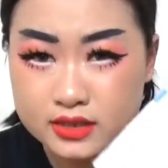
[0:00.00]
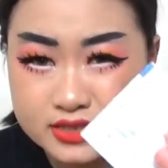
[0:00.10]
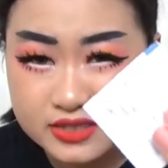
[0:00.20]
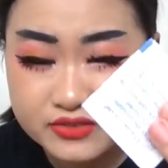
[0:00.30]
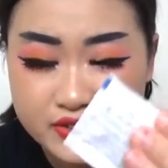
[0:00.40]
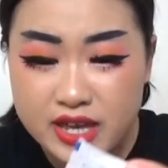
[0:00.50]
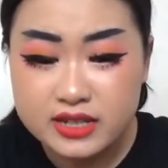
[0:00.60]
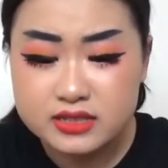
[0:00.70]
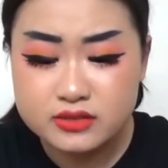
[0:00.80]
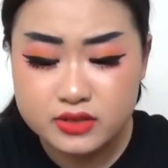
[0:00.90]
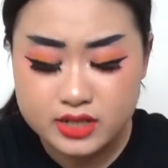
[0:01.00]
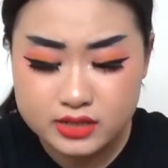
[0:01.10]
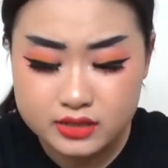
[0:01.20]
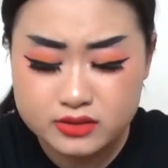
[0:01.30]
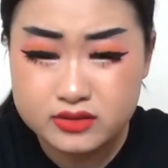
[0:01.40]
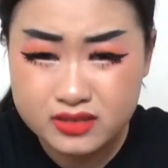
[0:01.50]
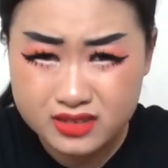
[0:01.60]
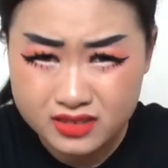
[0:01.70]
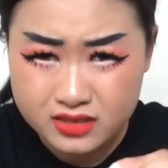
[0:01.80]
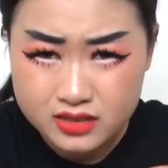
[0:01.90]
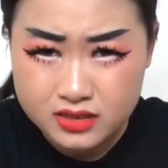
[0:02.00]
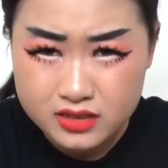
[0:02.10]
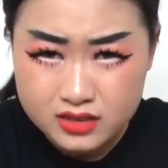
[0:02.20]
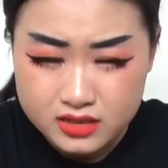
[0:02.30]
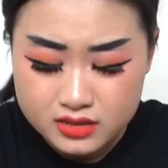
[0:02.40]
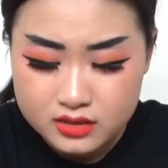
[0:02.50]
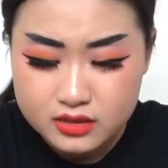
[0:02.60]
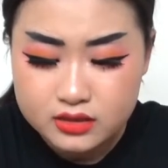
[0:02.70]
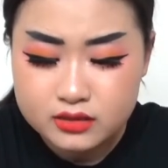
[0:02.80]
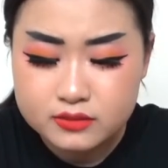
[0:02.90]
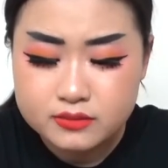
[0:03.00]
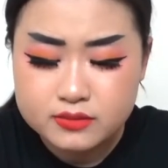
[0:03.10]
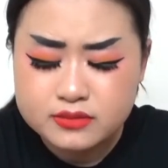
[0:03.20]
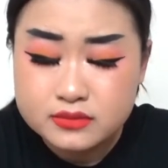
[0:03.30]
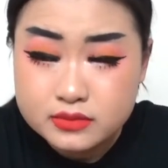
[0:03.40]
Disinfect right now. Um,